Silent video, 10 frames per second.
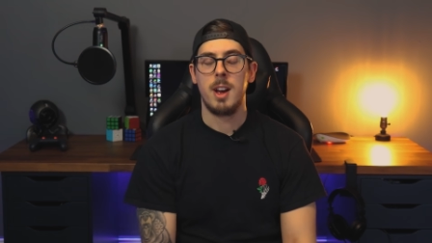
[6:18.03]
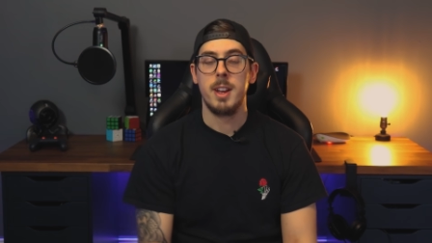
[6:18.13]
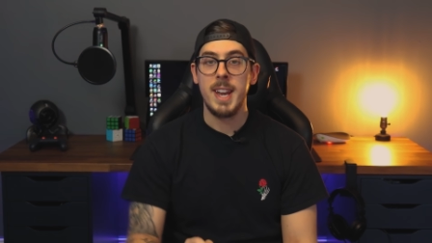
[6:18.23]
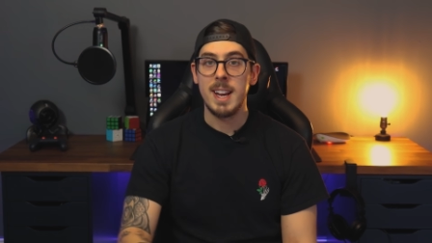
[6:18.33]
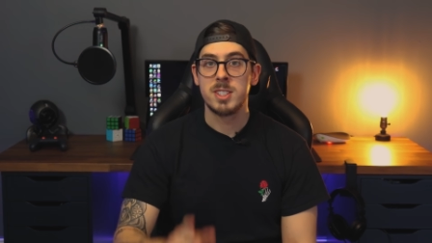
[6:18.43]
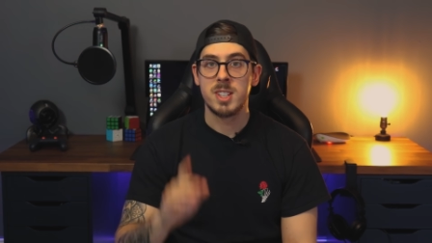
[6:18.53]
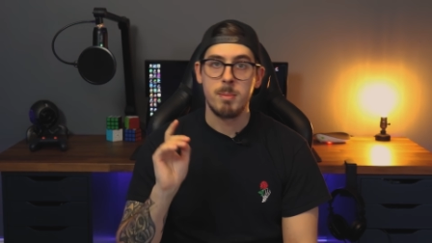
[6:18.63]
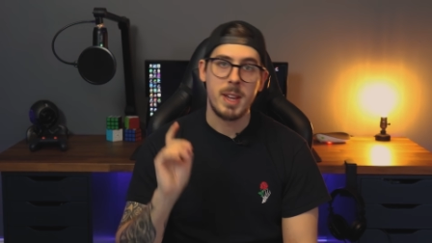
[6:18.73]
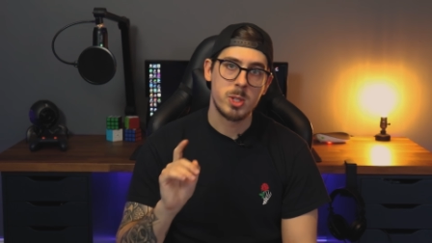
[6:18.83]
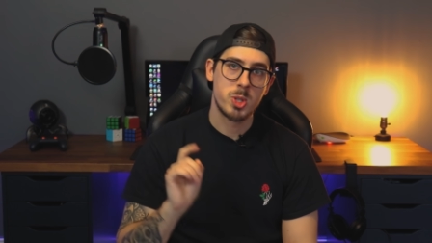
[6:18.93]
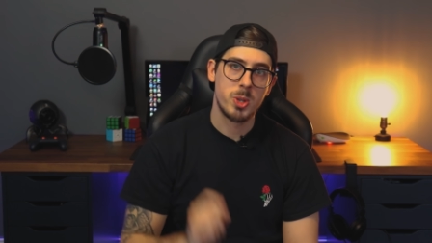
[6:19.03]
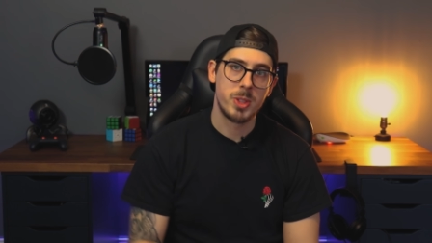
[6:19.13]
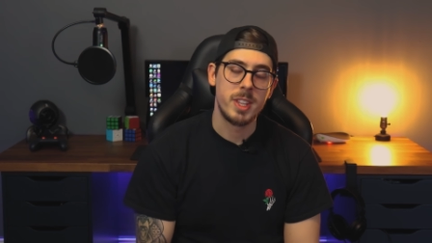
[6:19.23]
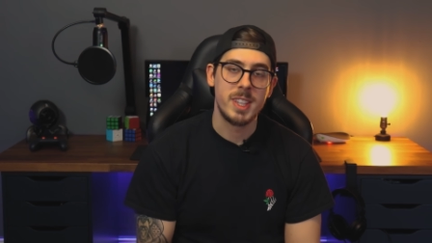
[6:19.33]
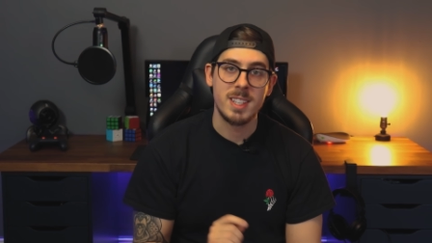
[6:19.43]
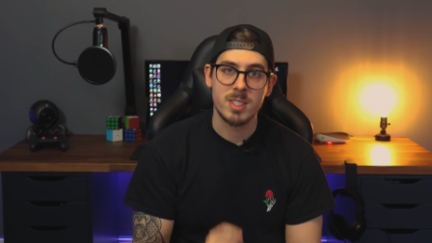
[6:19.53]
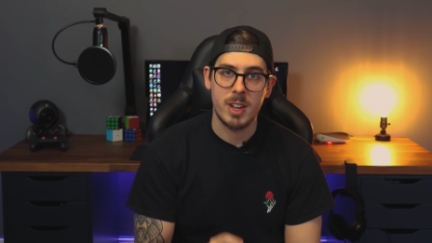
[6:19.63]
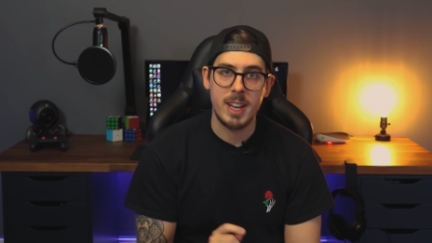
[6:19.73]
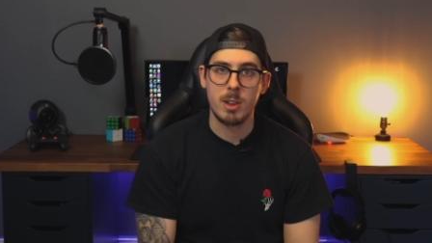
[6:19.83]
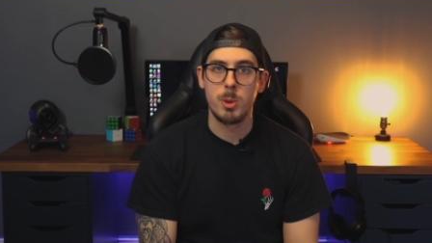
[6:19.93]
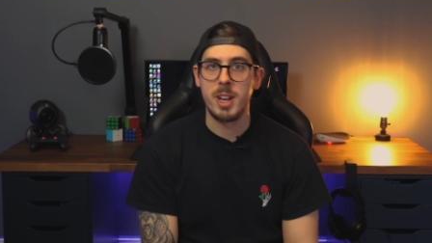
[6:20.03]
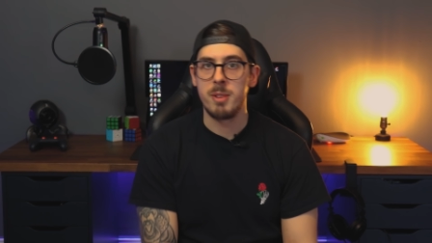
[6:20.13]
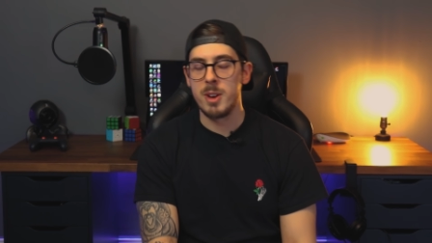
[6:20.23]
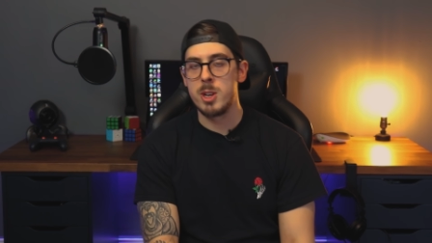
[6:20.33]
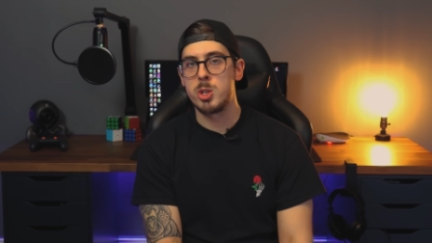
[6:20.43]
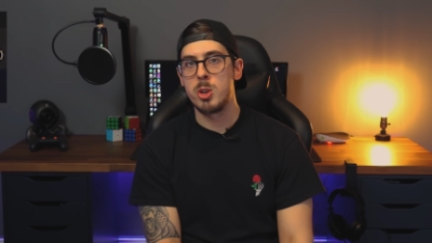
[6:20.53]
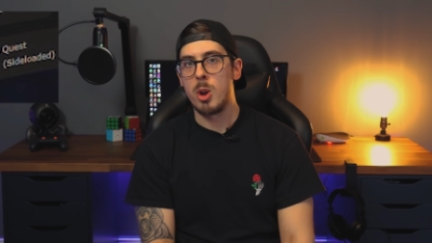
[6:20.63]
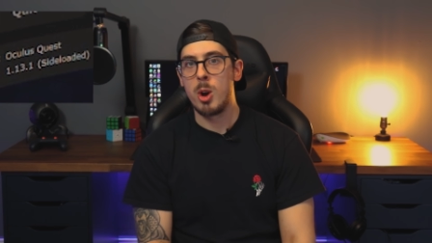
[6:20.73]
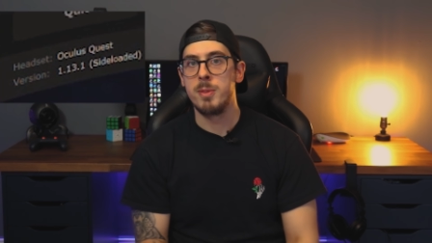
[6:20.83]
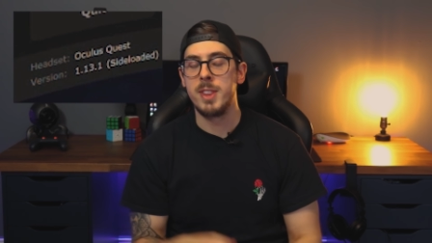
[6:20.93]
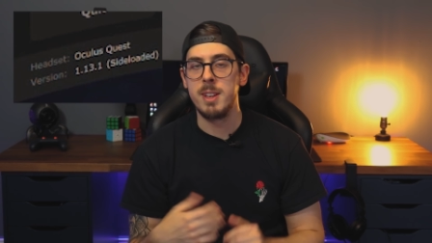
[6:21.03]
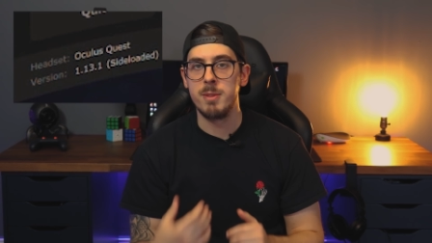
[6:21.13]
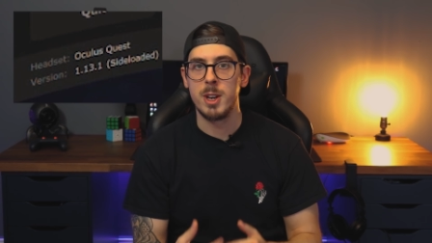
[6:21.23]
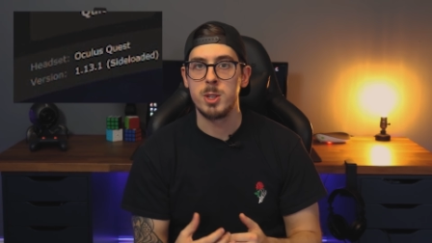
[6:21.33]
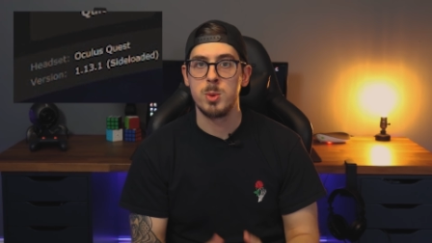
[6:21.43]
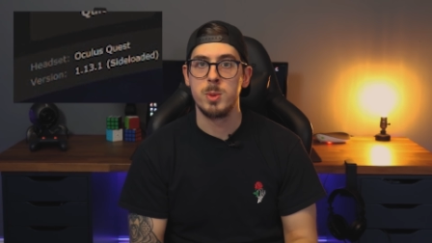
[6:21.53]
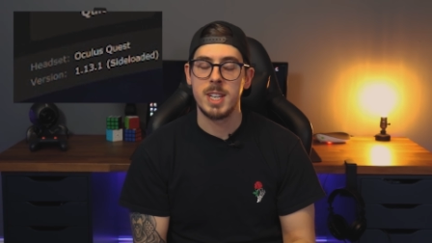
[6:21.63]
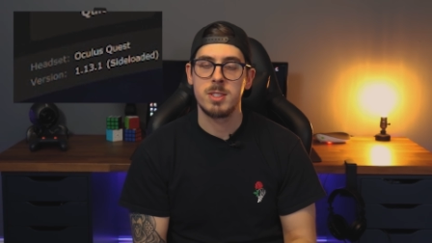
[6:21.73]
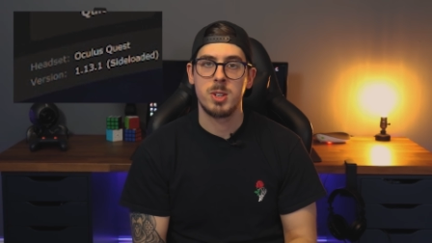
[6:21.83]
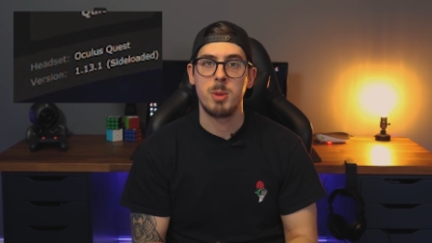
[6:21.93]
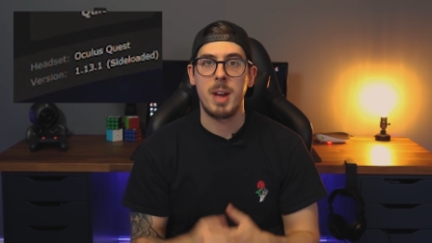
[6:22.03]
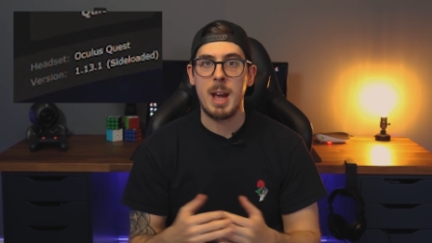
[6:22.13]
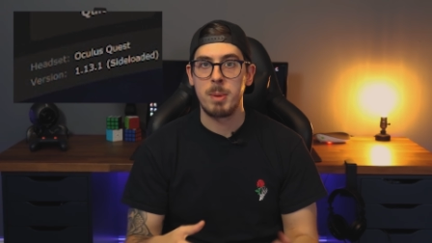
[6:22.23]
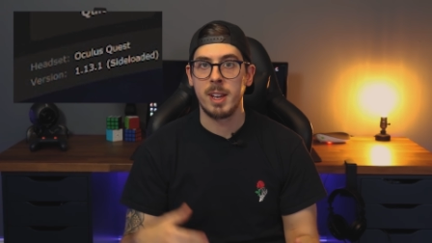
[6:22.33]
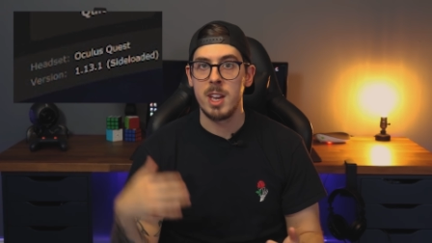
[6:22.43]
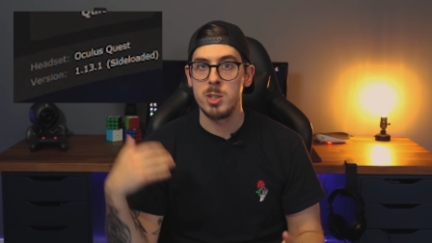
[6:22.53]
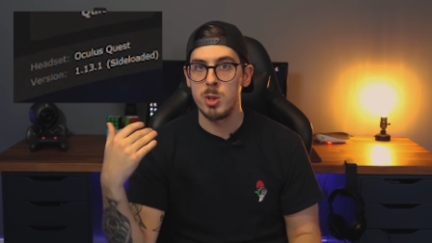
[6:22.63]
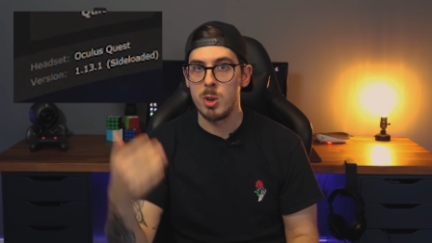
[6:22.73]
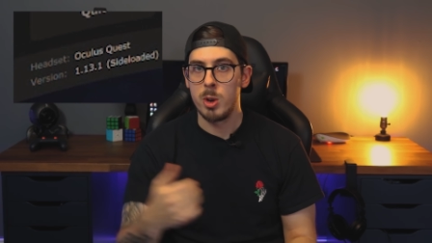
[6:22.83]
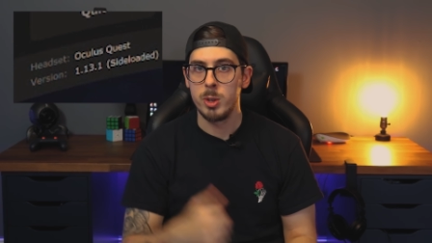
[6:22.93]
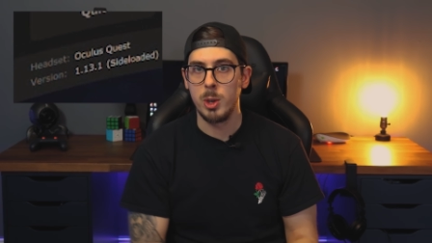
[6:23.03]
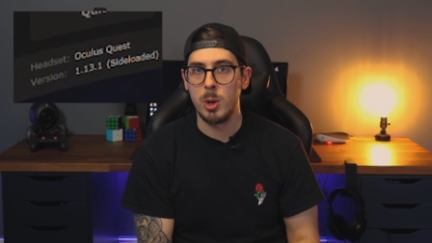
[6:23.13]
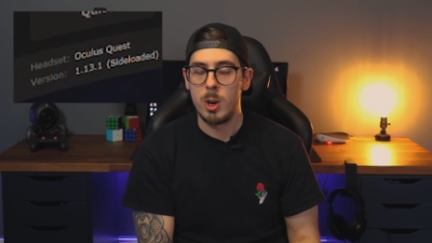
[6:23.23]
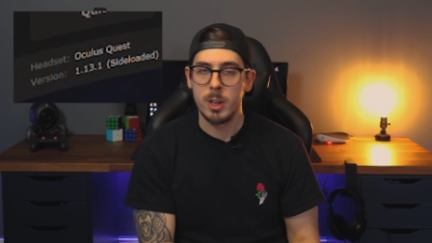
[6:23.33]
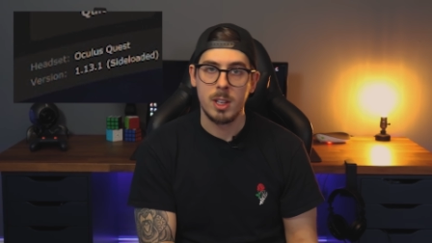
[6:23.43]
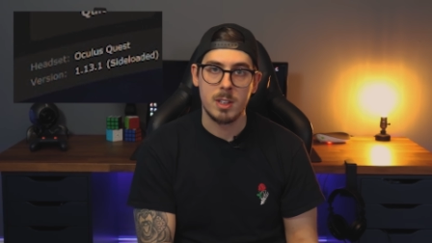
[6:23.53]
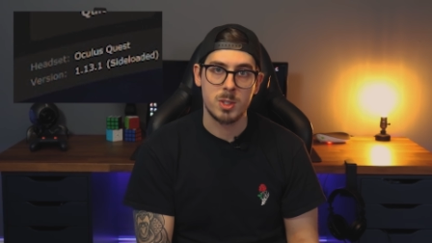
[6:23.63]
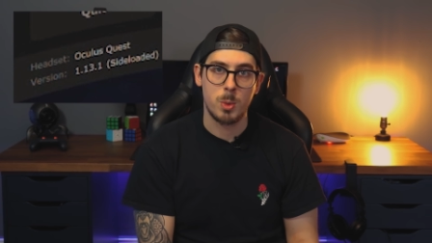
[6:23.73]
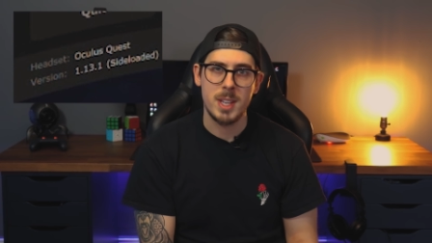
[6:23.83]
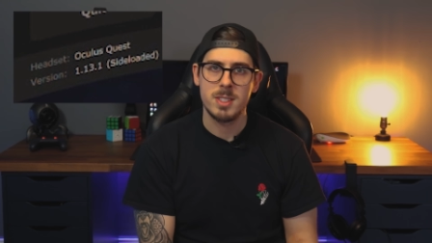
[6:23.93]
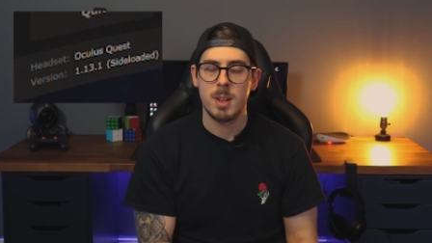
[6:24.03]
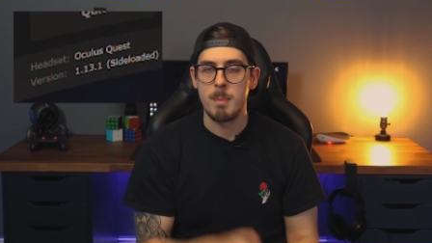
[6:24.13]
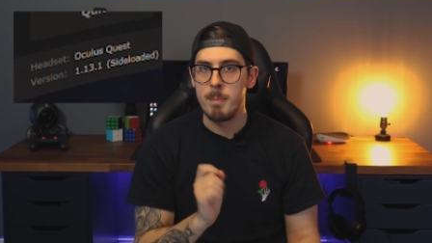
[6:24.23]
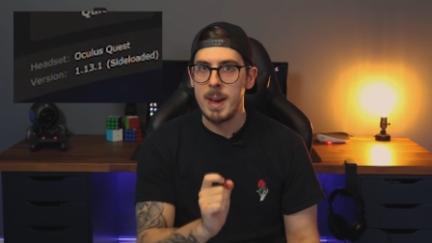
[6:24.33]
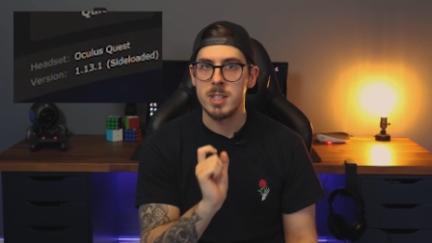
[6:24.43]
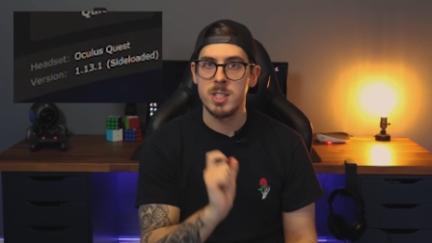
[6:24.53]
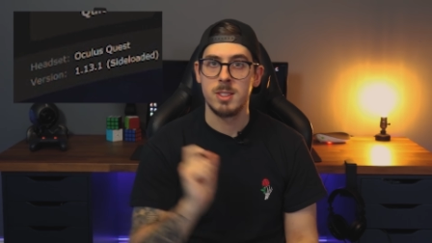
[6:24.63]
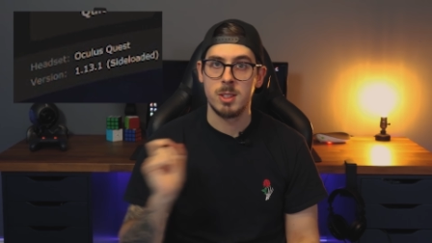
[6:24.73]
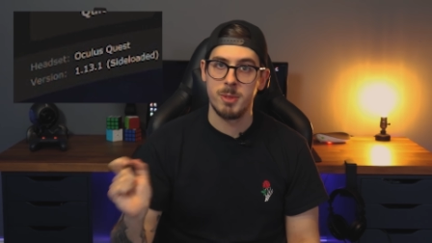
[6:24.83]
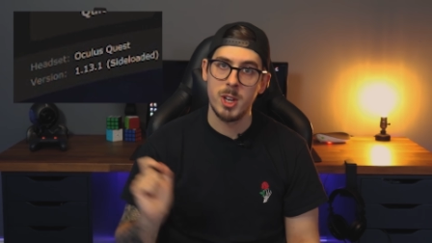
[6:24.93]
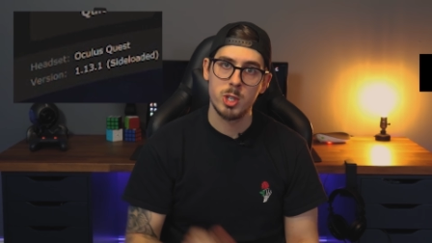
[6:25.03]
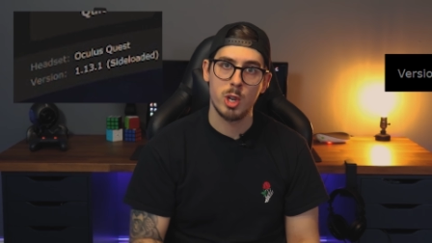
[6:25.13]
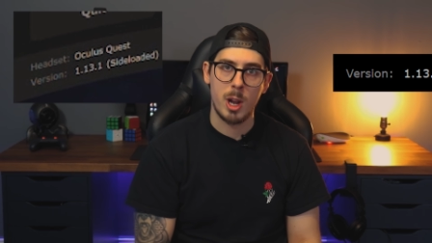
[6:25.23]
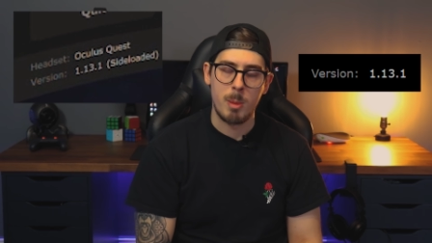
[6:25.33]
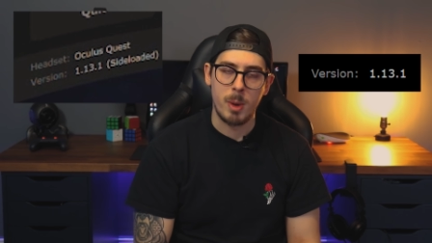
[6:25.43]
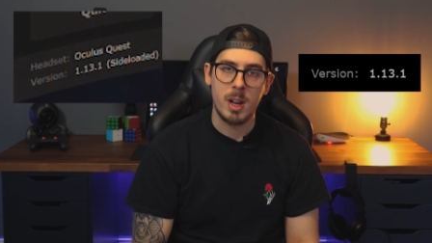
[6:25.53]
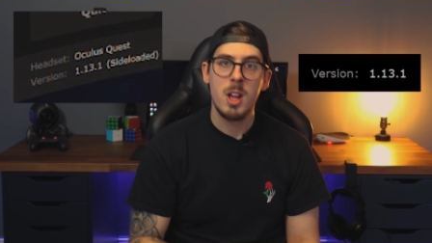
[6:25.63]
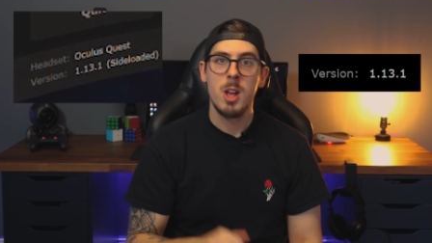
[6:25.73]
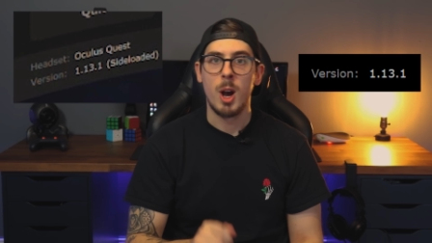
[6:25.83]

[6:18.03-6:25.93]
Uh, next, make sure that the side-loaded version of the Virtual Desktop application on your Oculus Quest matches the version number